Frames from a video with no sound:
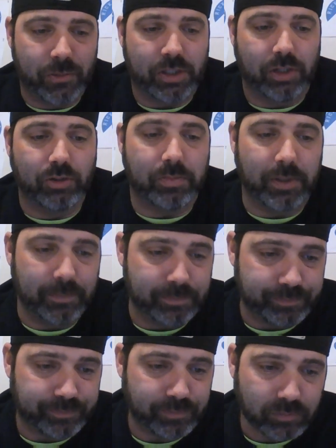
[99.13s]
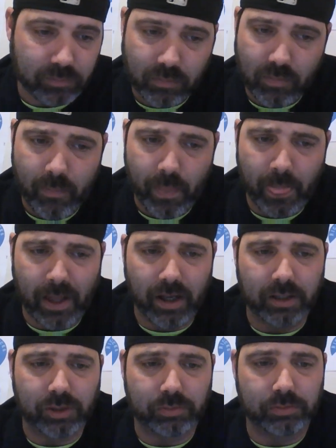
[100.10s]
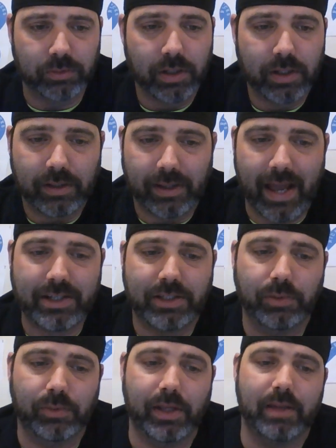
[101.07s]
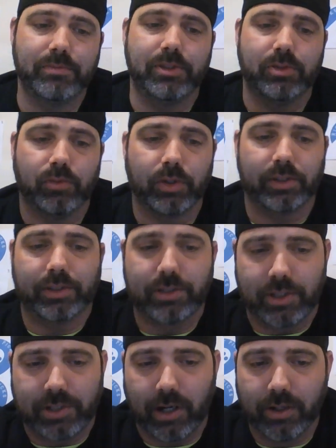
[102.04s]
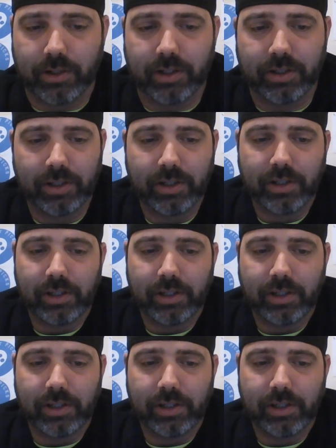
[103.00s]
Excuse me. Uh, his last two games, he's worked as a starter.